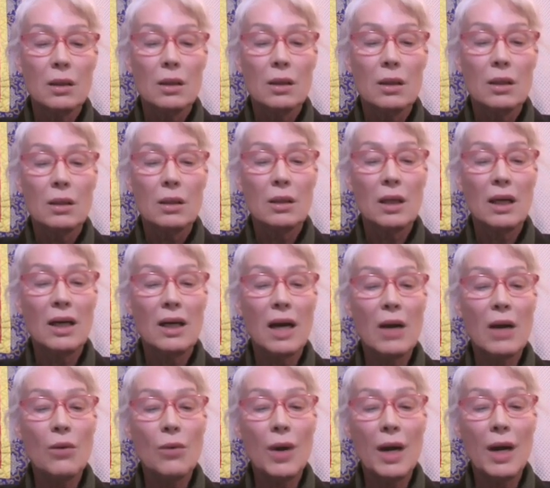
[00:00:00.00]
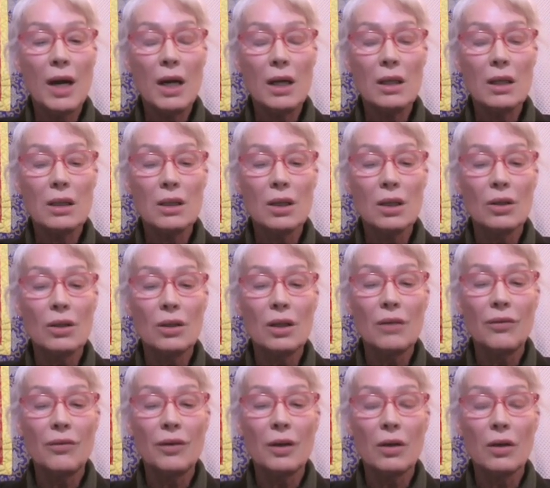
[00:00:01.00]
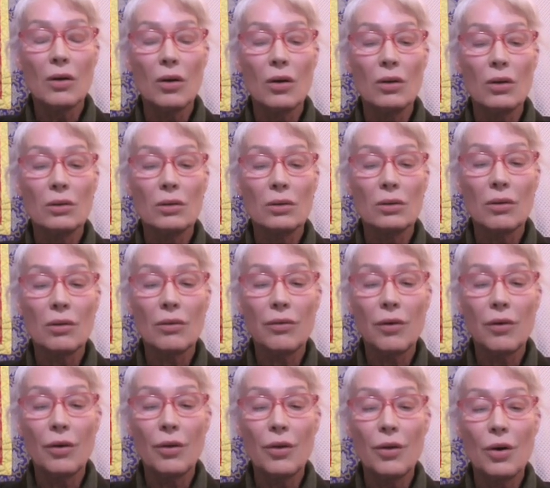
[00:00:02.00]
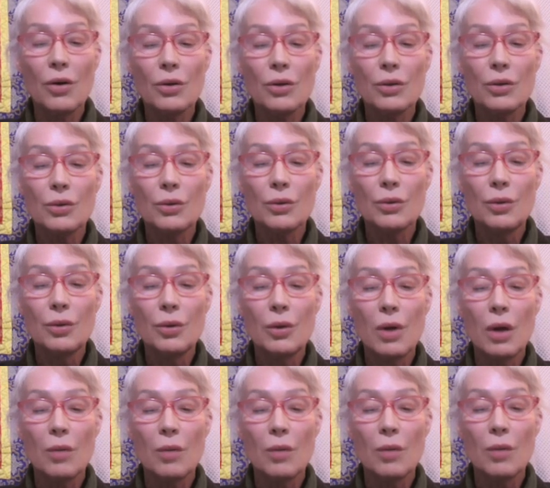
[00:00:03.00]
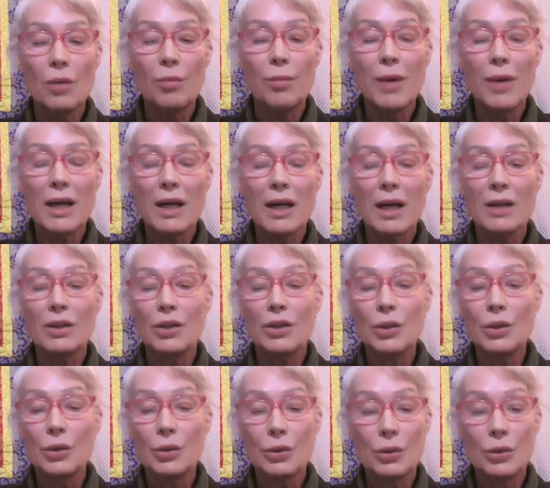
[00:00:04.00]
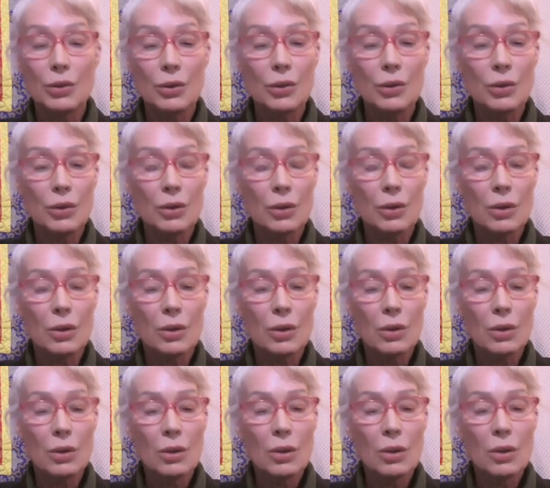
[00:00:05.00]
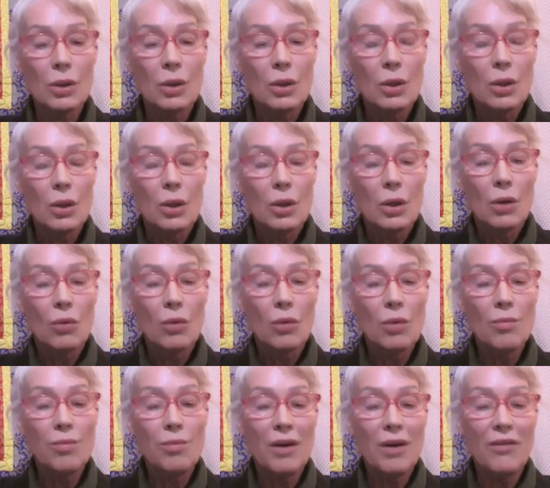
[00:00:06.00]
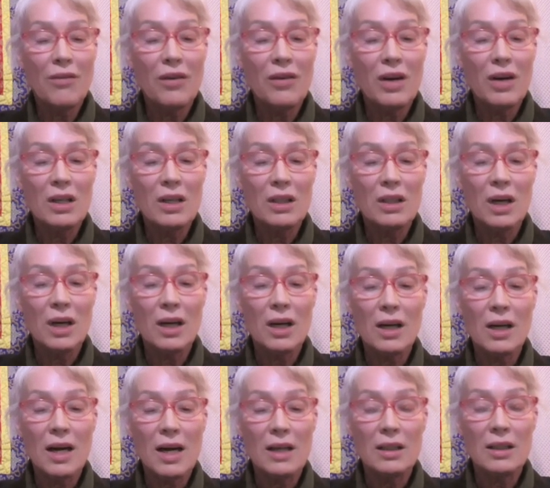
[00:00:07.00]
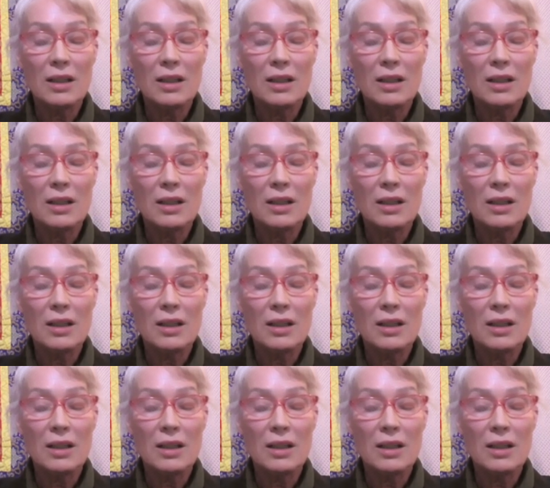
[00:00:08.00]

The great way is not difficult for those who do not pick and choose. When preferences are cast